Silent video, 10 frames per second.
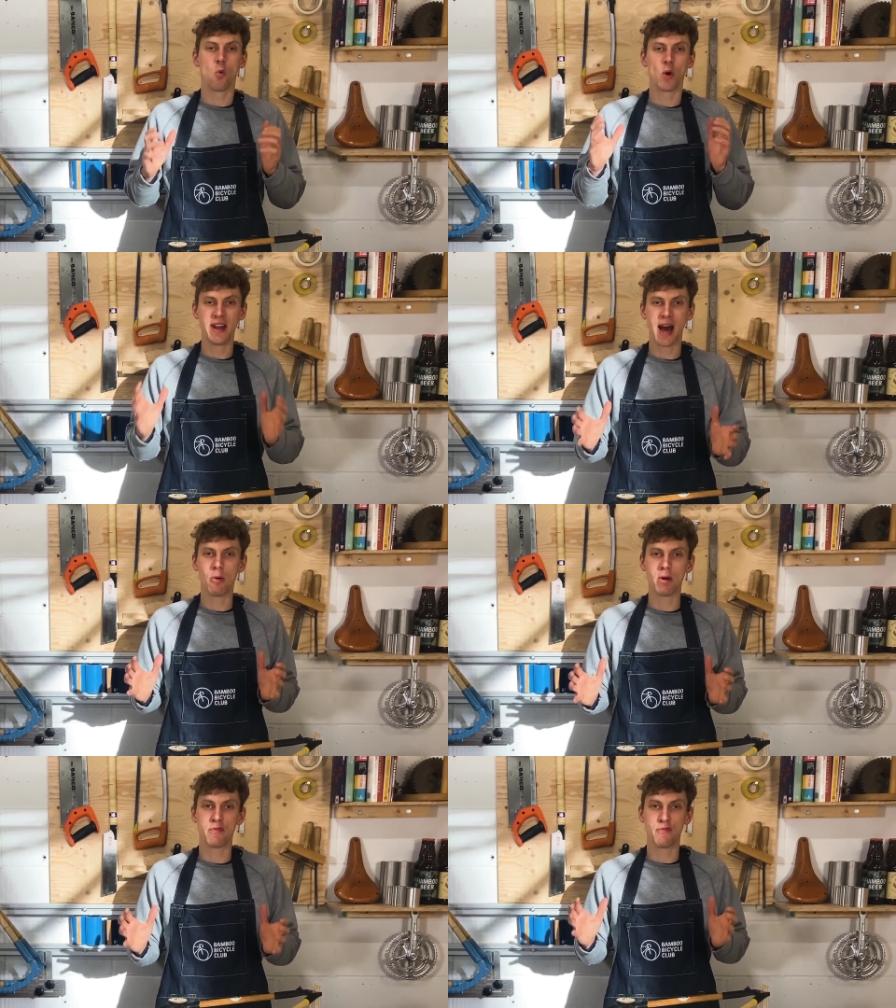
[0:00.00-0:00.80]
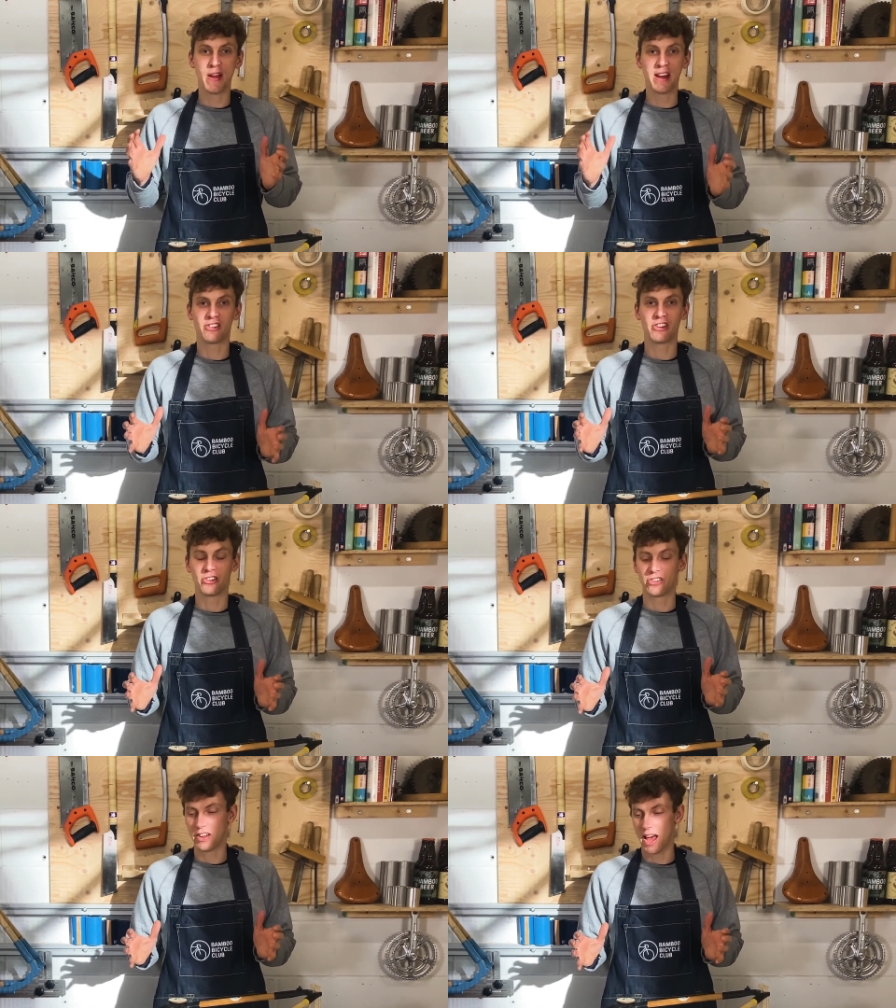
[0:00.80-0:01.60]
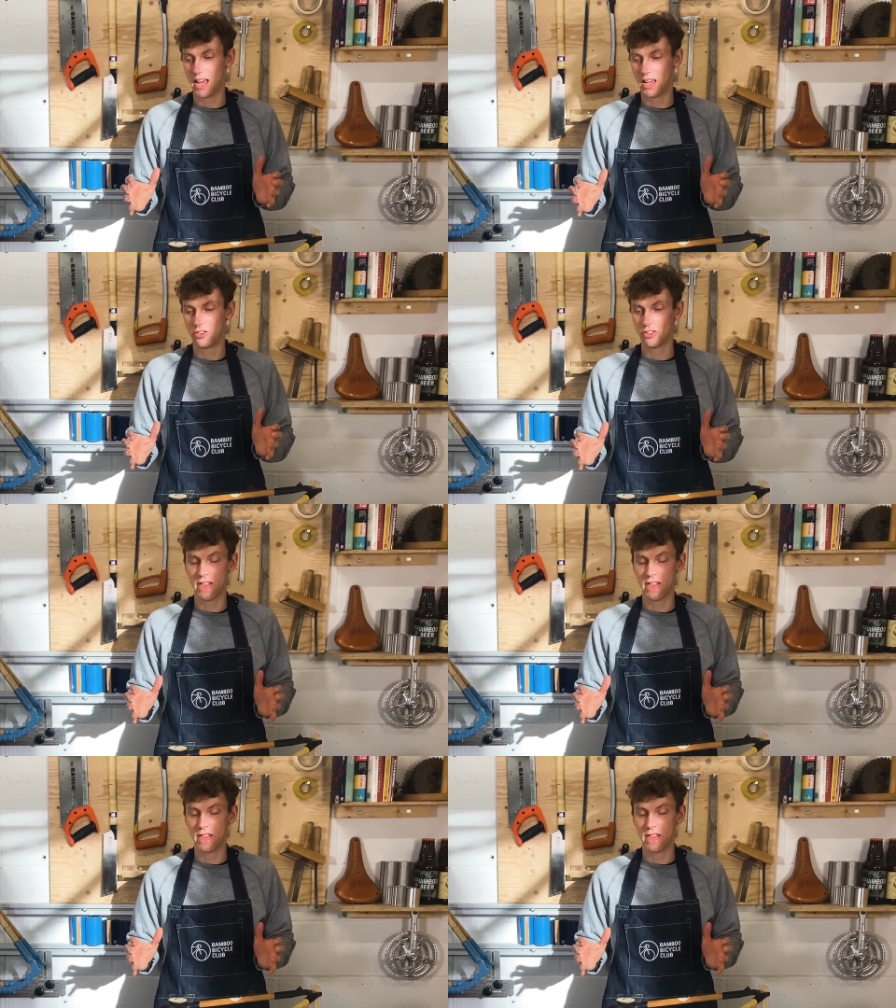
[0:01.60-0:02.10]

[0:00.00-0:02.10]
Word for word: We're now at the finishing stage,